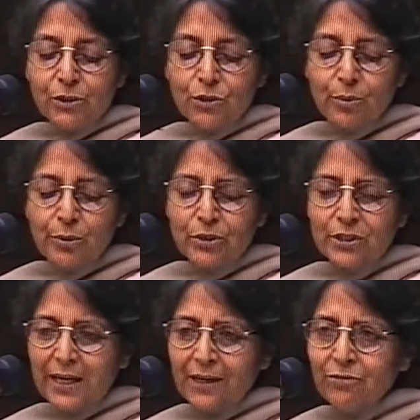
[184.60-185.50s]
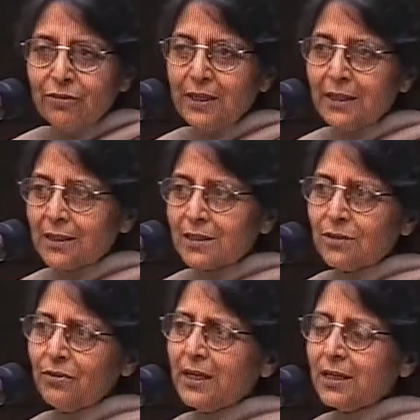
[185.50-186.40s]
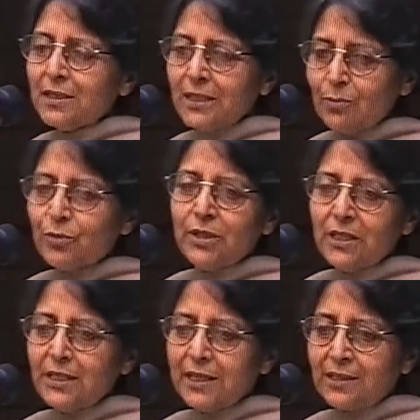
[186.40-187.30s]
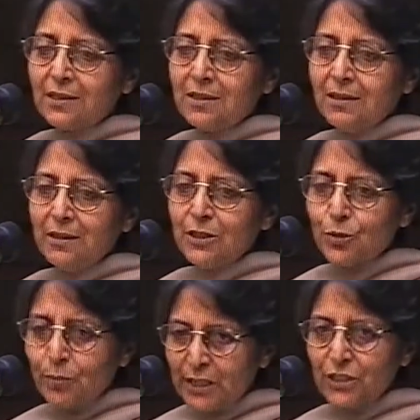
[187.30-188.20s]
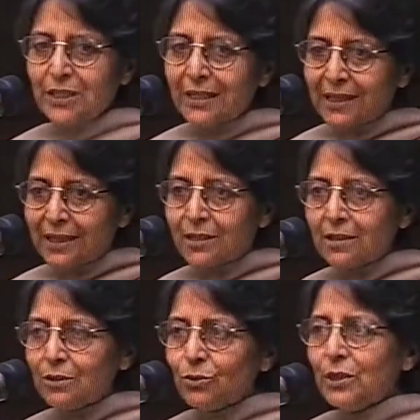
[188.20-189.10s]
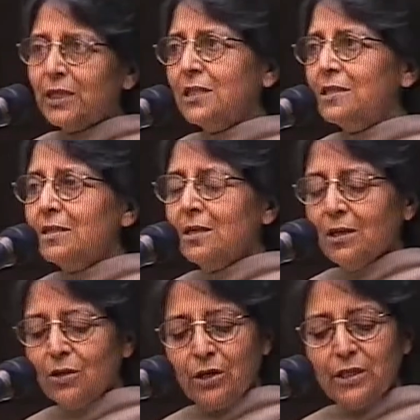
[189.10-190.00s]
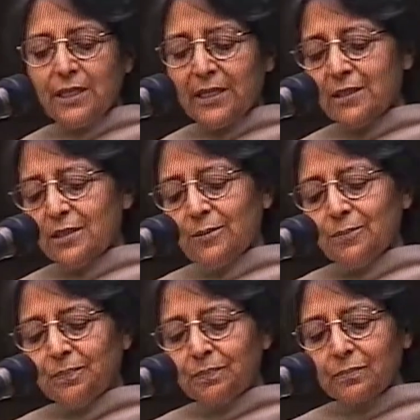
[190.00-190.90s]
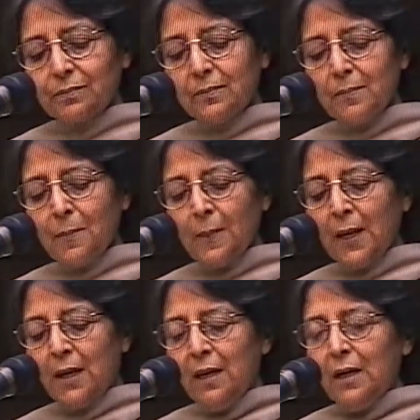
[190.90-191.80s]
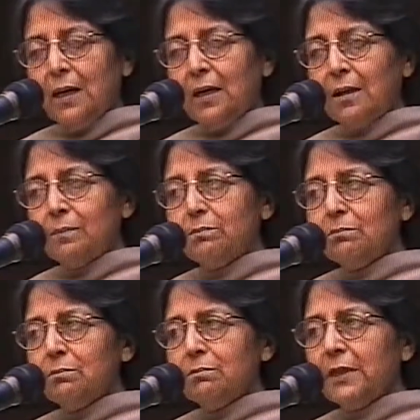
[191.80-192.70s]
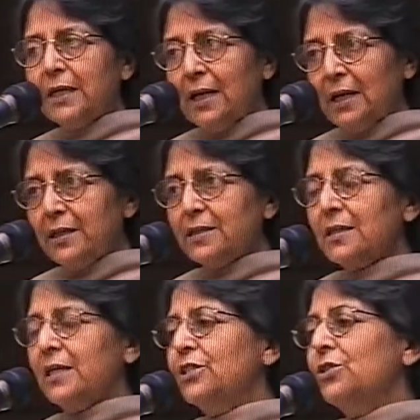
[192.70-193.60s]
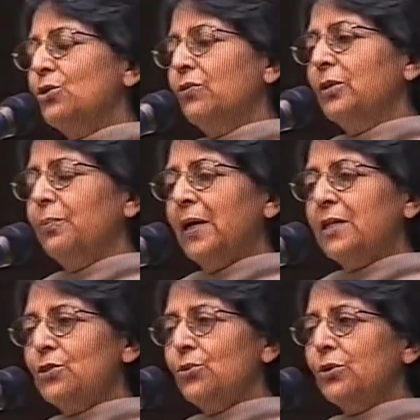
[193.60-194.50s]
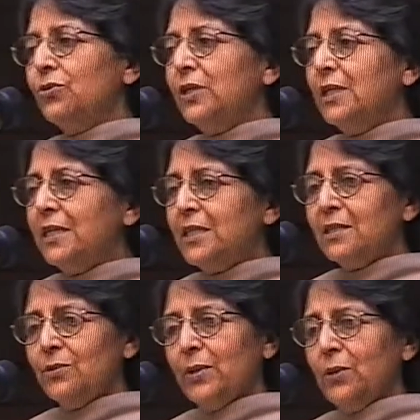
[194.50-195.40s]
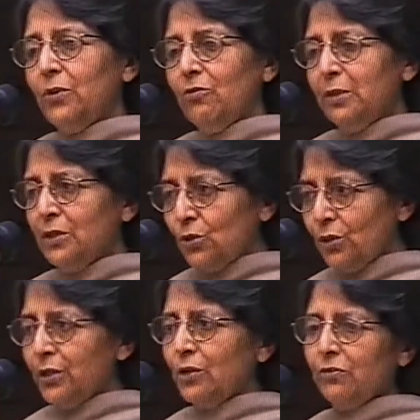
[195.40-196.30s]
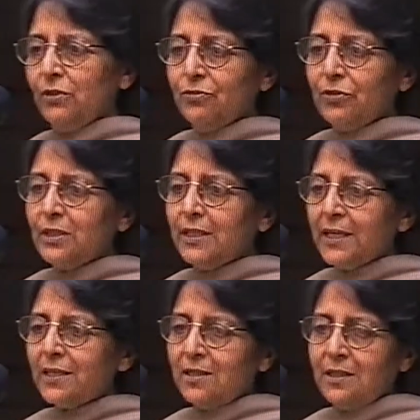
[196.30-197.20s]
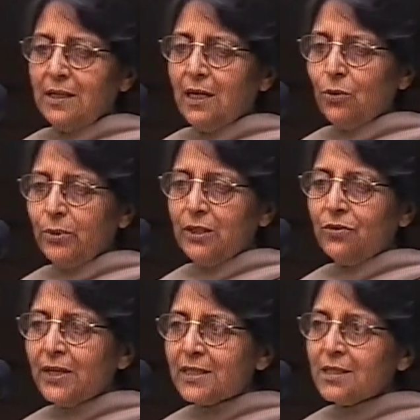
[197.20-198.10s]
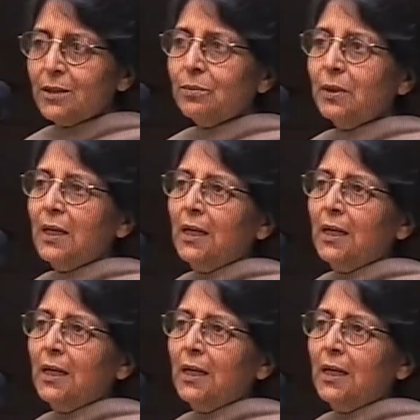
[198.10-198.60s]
also because I feel that it's a very contemporary text, especially in today's context. In our discussions over the past two or three days, when we've been talking of different texts and how we address them,